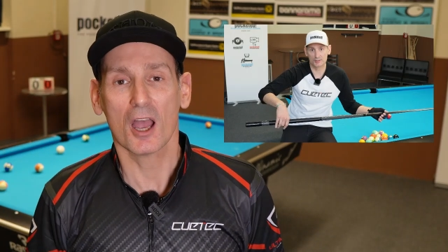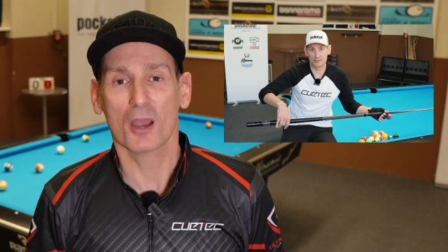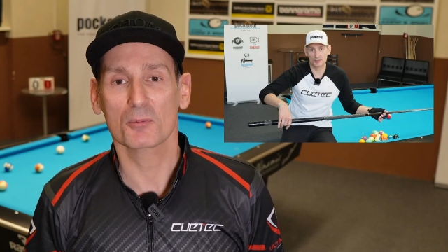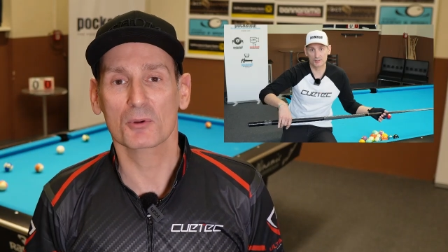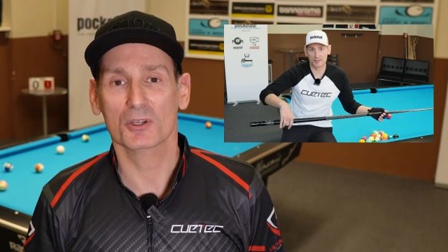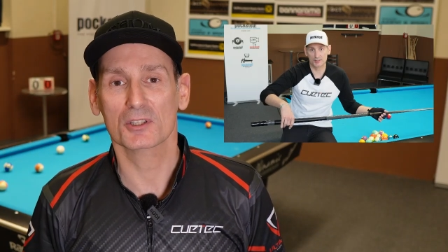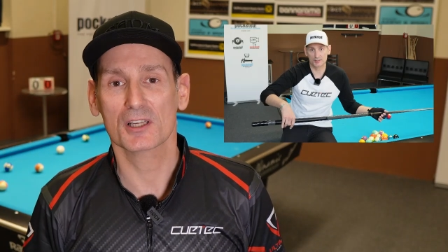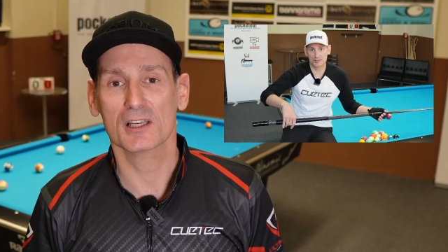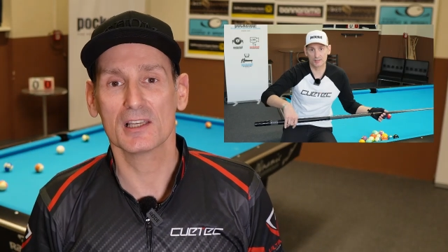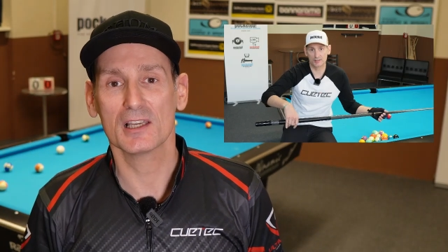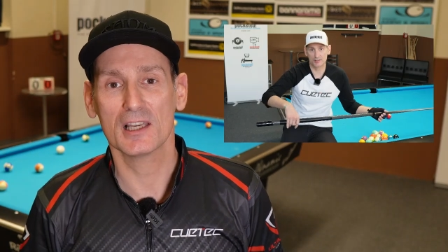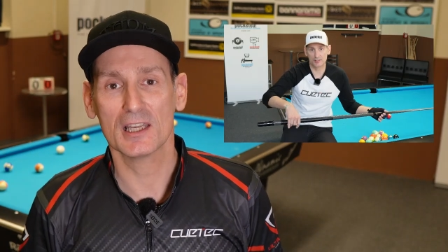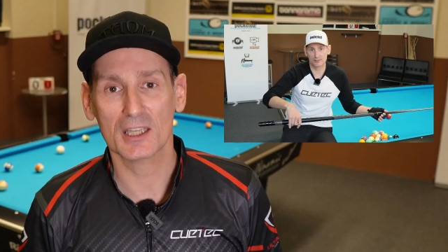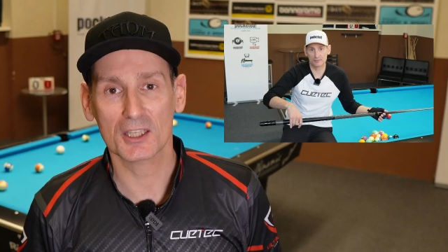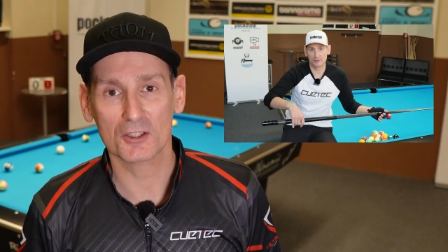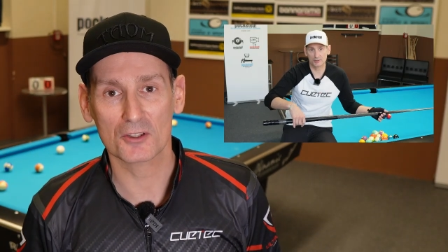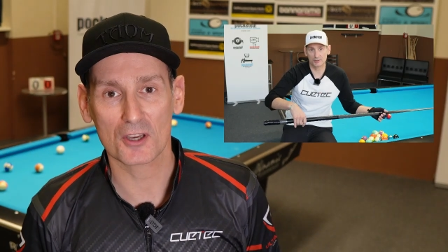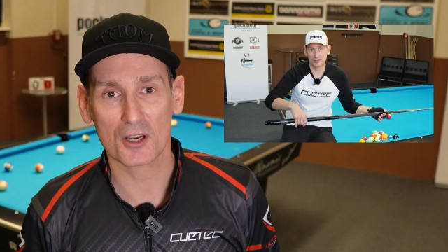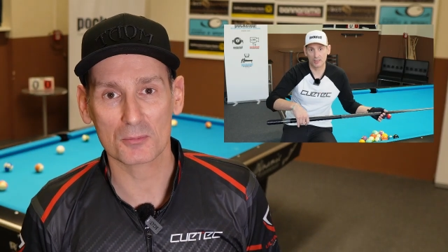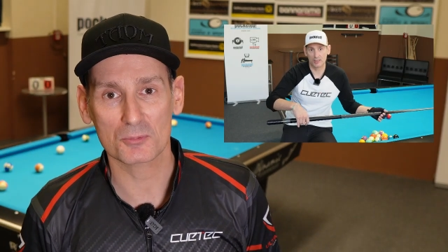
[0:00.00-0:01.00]
I'm gonna
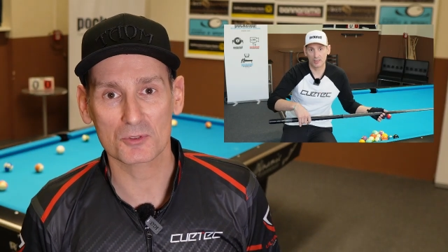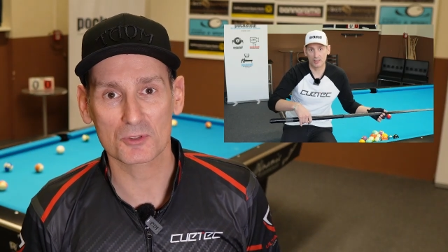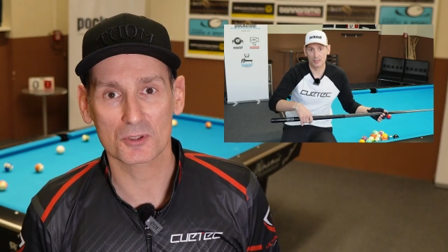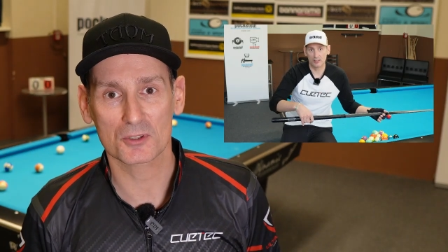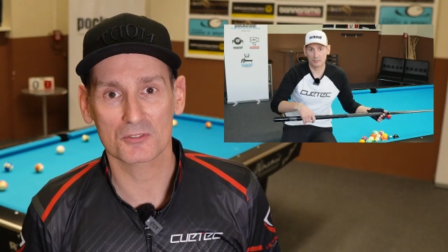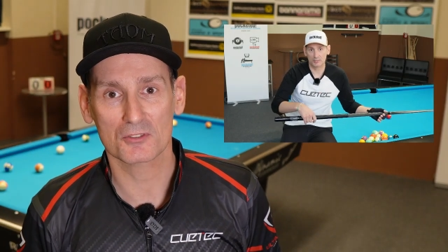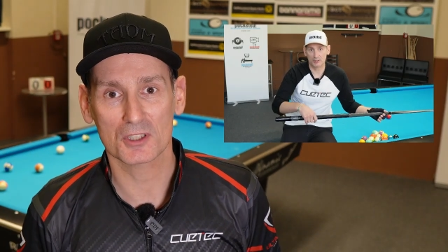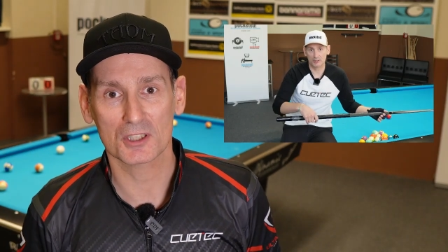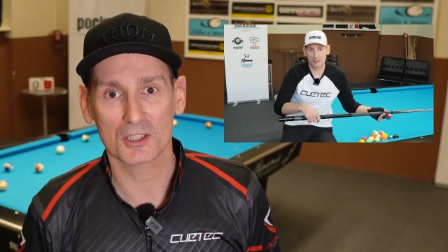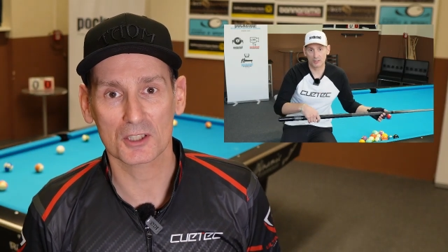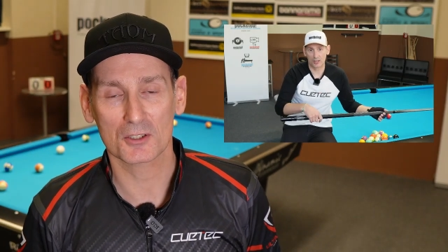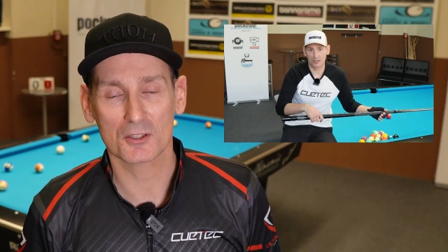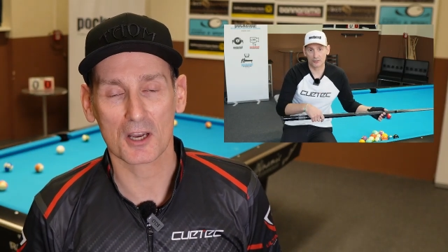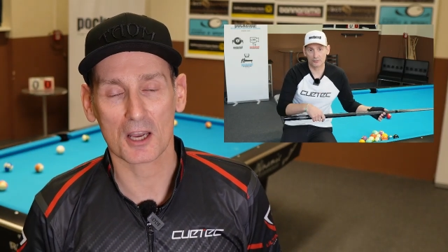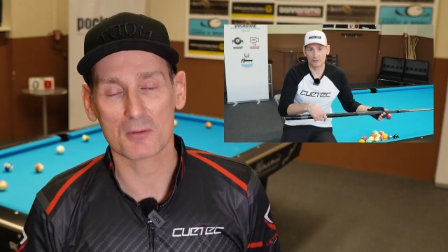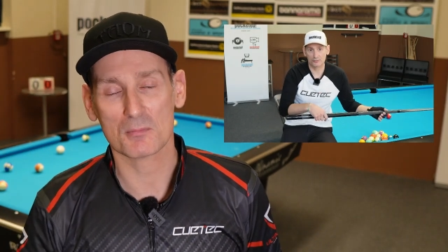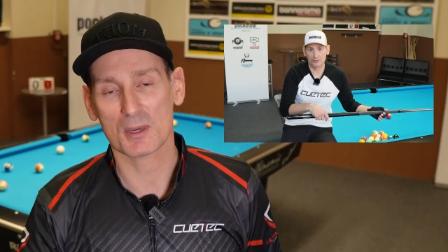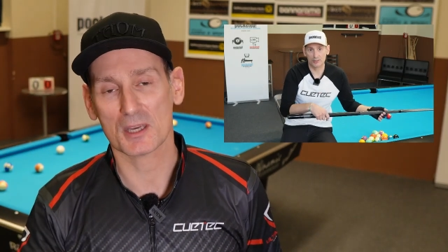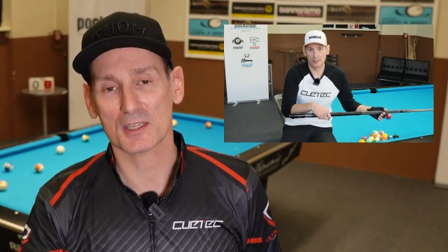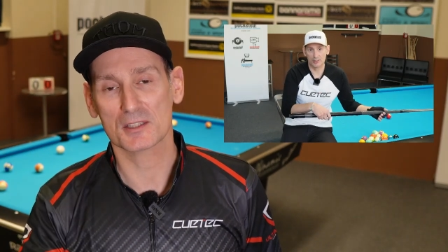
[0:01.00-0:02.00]
link you up to a video
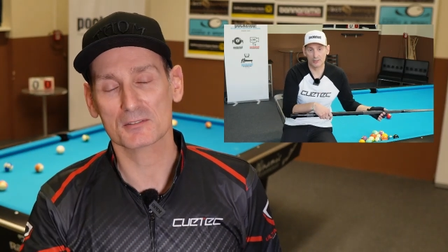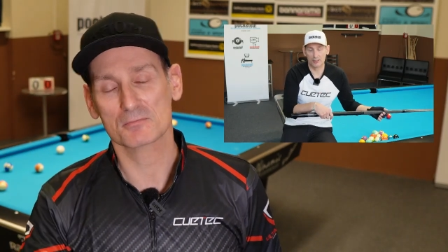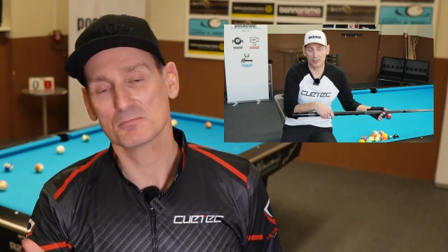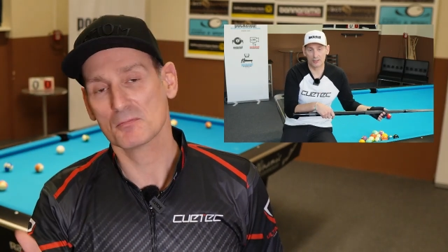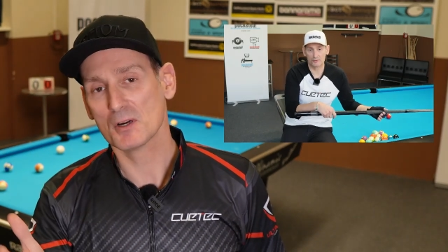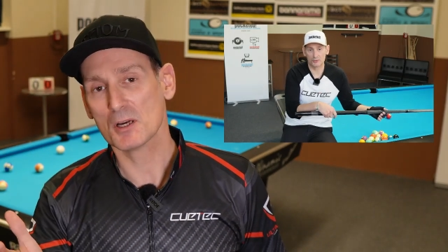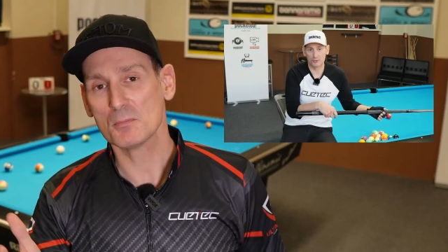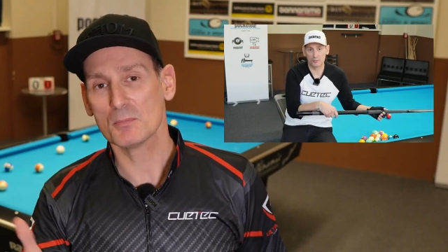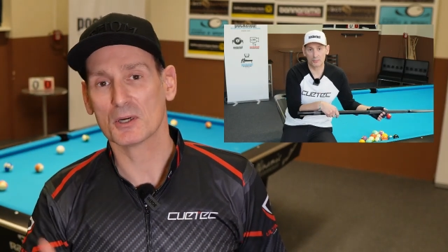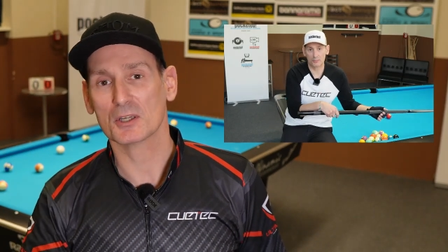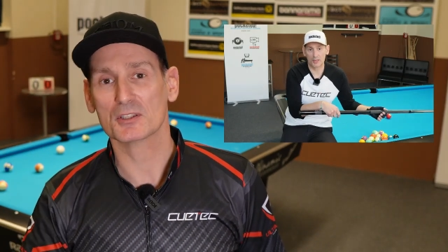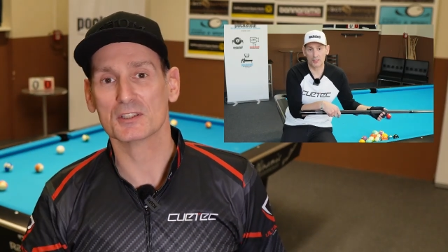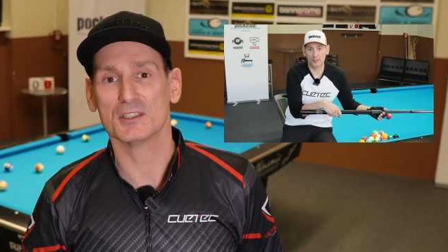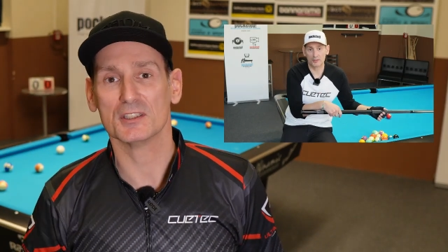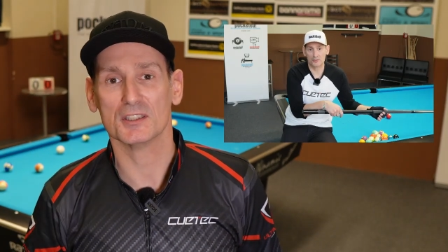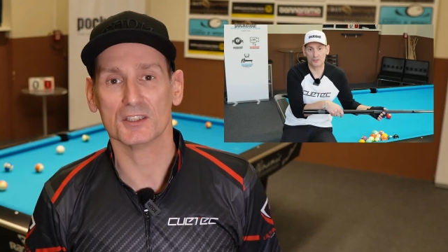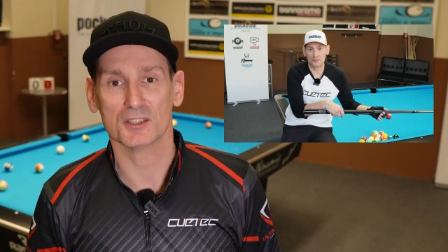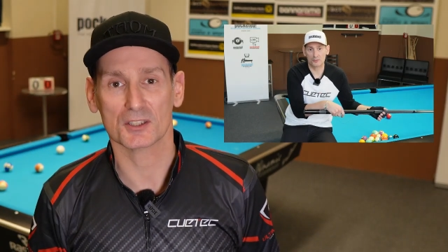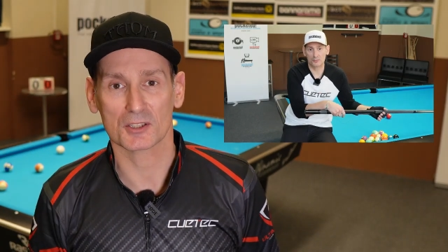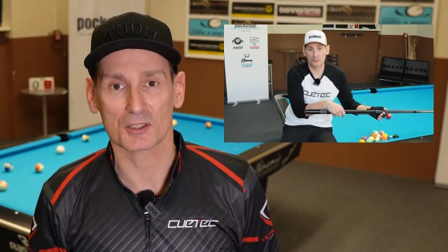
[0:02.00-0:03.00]
I made about a
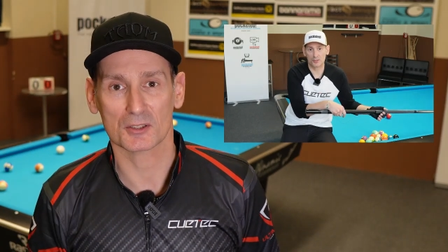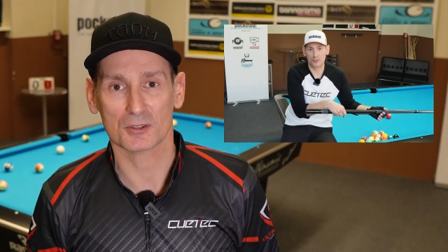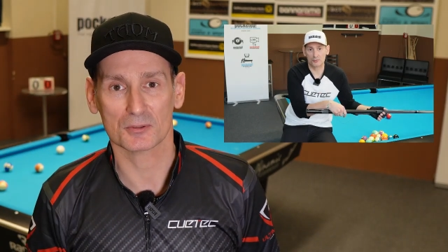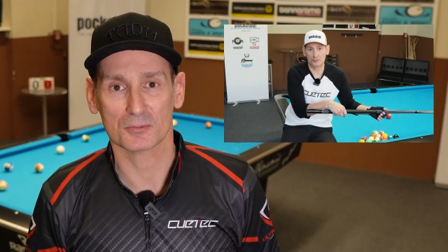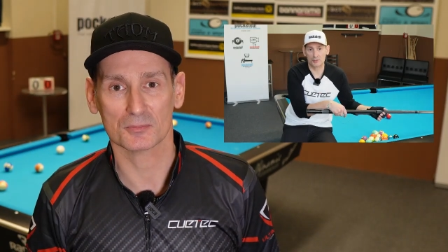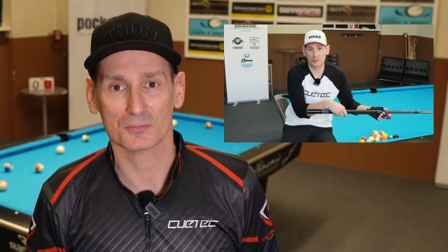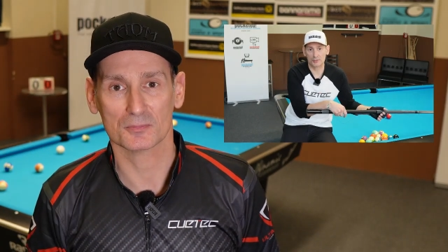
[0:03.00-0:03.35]
year ago.